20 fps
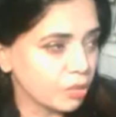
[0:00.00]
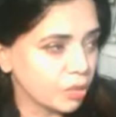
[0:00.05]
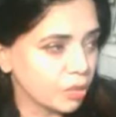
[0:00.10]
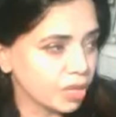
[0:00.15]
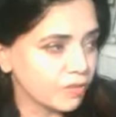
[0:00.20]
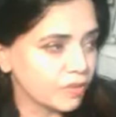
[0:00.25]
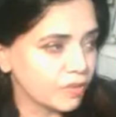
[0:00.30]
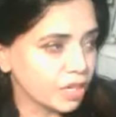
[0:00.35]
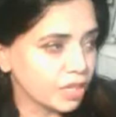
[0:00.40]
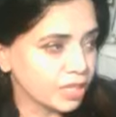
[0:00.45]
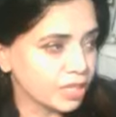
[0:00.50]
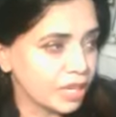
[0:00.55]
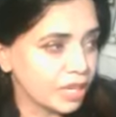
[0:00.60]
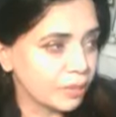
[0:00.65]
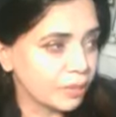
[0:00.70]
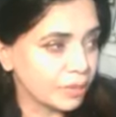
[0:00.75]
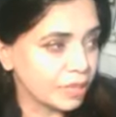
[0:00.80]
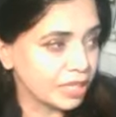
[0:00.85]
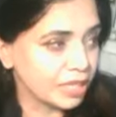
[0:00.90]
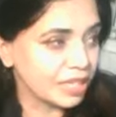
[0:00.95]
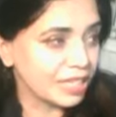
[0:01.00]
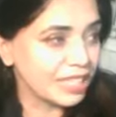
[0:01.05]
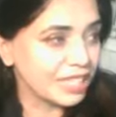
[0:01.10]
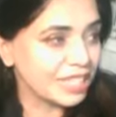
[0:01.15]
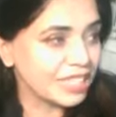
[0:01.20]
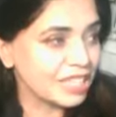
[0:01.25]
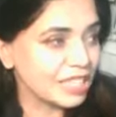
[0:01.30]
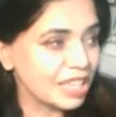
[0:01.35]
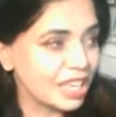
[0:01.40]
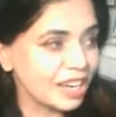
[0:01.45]
whatever our topic
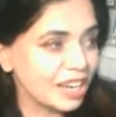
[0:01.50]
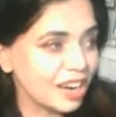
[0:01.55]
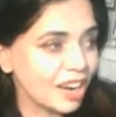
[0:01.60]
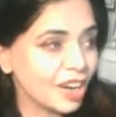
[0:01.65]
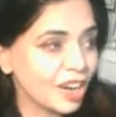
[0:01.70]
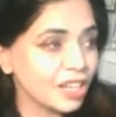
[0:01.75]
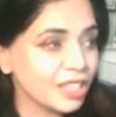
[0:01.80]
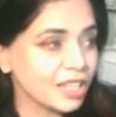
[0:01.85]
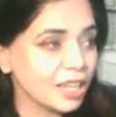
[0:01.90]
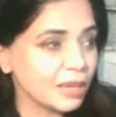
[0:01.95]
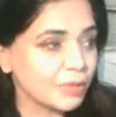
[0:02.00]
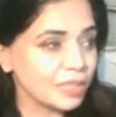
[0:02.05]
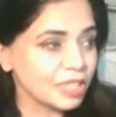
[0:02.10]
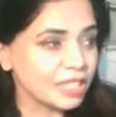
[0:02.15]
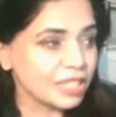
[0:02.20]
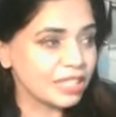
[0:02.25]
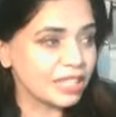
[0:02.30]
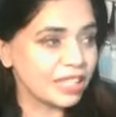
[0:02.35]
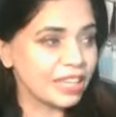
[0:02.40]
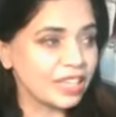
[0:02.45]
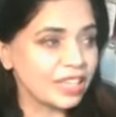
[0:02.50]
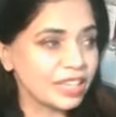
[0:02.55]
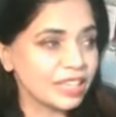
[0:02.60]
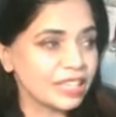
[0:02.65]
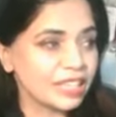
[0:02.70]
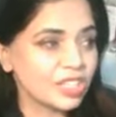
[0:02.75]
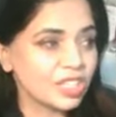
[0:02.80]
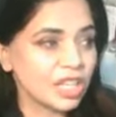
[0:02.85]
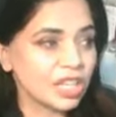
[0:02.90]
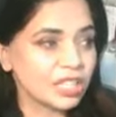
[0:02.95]
is. And our topic today
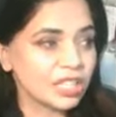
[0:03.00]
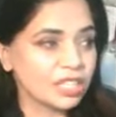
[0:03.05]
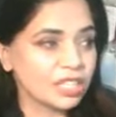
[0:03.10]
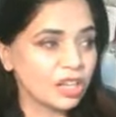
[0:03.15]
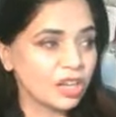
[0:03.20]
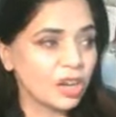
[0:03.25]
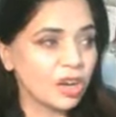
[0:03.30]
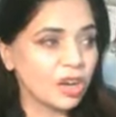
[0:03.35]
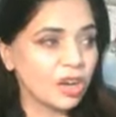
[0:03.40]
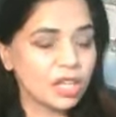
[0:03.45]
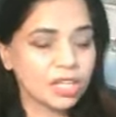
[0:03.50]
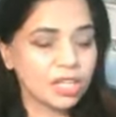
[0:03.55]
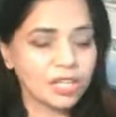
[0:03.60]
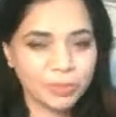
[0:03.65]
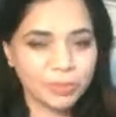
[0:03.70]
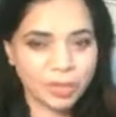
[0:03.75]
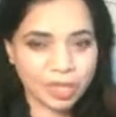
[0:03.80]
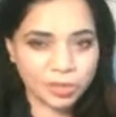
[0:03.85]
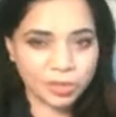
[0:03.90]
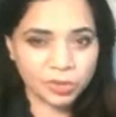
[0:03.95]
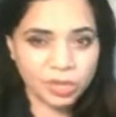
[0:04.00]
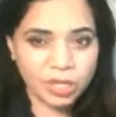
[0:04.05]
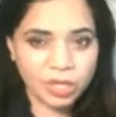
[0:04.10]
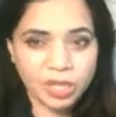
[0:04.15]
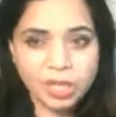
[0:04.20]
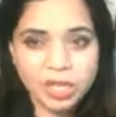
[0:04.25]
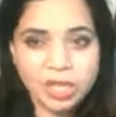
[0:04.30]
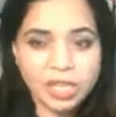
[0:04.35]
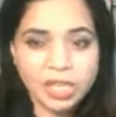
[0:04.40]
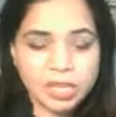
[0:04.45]
is talking all about
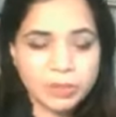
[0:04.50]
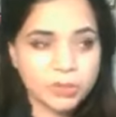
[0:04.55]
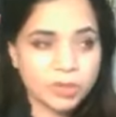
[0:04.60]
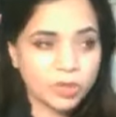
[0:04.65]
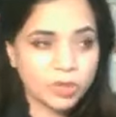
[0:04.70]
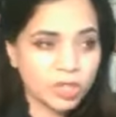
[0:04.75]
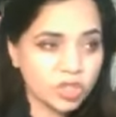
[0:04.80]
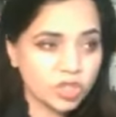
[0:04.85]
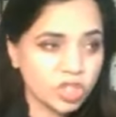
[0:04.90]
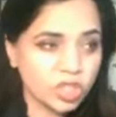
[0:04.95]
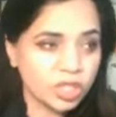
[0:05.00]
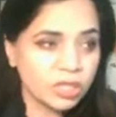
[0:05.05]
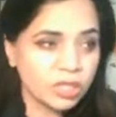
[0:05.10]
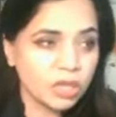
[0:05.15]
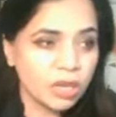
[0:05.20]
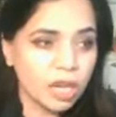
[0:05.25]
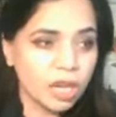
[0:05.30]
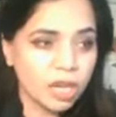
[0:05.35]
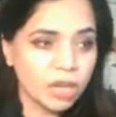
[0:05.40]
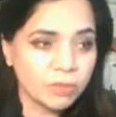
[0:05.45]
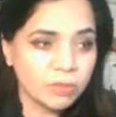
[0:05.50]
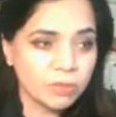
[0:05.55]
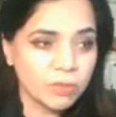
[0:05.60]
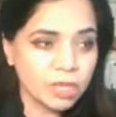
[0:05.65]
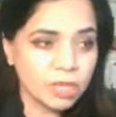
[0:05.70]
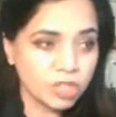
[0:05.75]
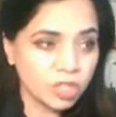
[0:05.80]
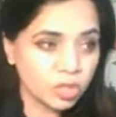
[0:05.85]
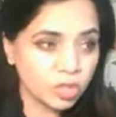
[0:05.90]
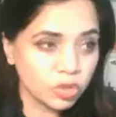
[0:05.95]
immigration,
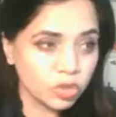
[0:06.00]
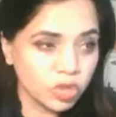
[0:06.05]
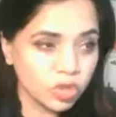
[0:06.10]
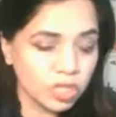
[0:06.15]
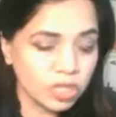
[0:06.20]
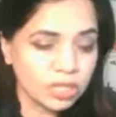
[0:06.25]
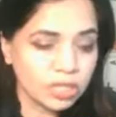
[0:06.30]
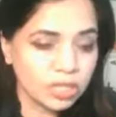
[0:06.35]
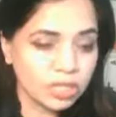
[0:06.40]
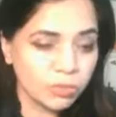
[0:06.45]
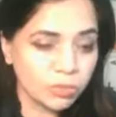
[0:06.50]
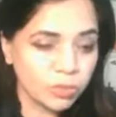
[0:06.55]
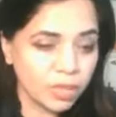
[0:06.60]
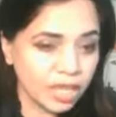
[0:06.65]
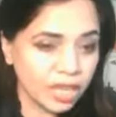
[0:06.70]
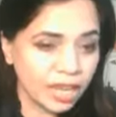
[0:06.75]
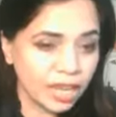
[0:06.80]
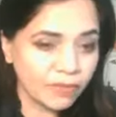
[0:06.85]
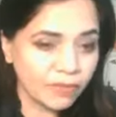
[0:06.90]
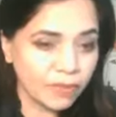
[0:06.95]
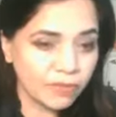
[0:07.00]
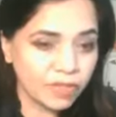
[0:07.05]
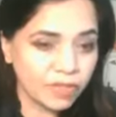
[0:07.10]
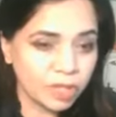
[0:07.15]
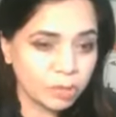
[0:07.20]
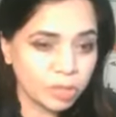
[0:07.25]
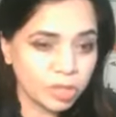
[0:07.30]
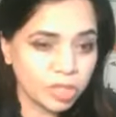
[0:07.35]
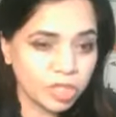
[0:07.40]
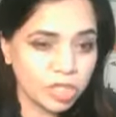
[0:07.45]
that we have
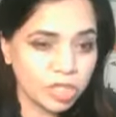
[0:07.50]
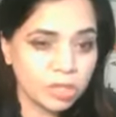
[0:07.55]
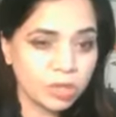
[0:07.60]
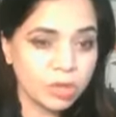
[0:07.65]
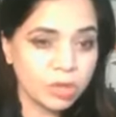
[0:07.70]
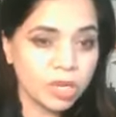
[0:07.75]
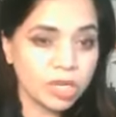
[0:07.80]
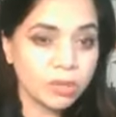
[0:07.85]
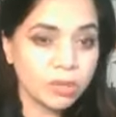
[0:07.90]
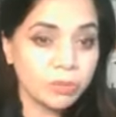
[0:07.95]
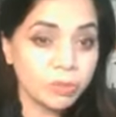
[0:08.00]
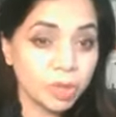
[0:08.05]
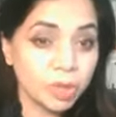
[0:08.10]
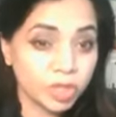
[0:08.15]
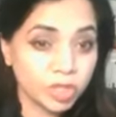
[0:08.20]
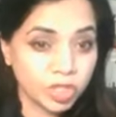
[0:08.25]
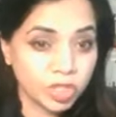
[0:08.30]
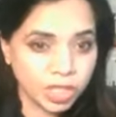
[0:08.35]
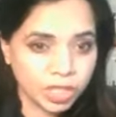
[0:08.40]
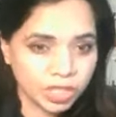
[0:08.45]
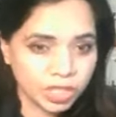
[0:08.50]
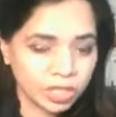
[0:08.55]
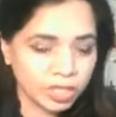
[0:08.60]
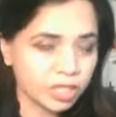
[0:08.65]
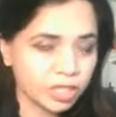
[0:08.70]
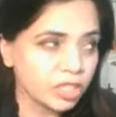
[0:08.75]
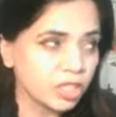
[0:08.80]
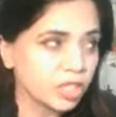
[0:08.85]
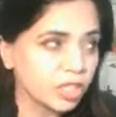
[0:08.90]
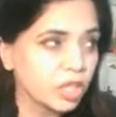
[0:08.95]
available to you, in
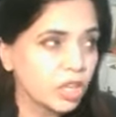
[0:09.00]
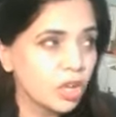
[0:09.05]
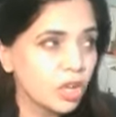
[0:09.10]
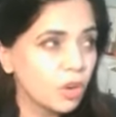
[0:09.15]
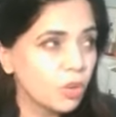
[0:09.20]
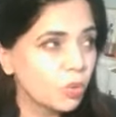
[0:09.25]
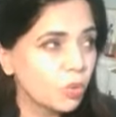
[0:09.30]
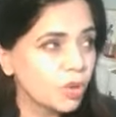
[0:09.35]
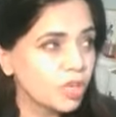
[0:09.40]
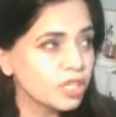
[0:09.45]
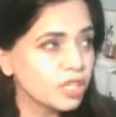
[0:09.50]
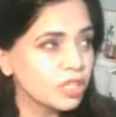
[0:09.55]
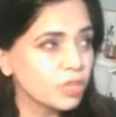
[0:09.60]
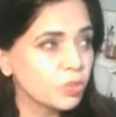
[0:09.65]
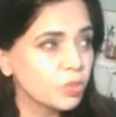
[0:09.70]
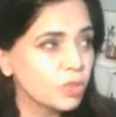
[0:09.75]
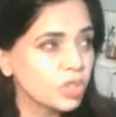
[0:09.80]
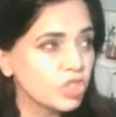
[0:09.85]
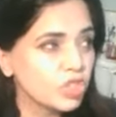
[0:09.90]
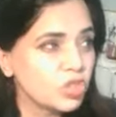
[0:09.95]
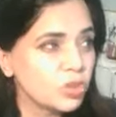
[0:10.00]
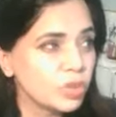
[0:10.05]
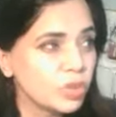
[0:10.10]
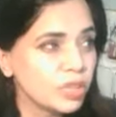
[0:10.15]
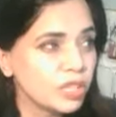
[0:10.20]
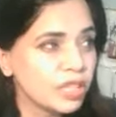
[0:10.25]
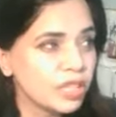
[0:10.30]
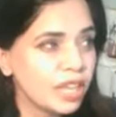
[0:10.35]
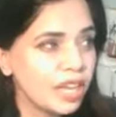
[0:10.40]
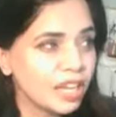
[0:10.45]
particular, ones in which you
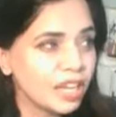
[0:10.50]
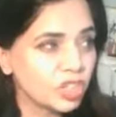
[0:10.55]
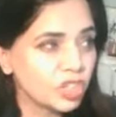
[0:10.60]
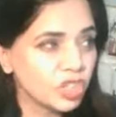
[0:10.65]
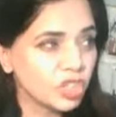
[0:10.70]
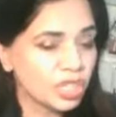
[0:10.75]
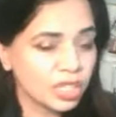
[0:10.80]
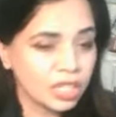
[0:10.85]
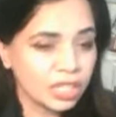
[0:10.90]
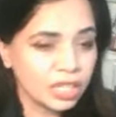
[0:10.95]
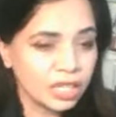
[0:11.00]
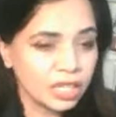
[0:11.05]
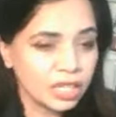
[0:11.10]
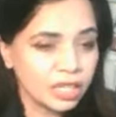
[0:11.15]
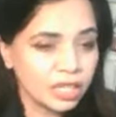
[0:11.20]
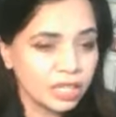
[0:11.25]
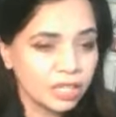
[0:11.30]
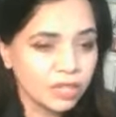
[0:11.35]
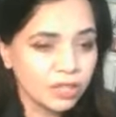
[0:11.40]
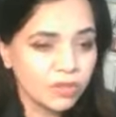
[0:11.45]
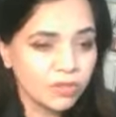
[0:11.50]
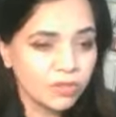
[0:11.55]
can actually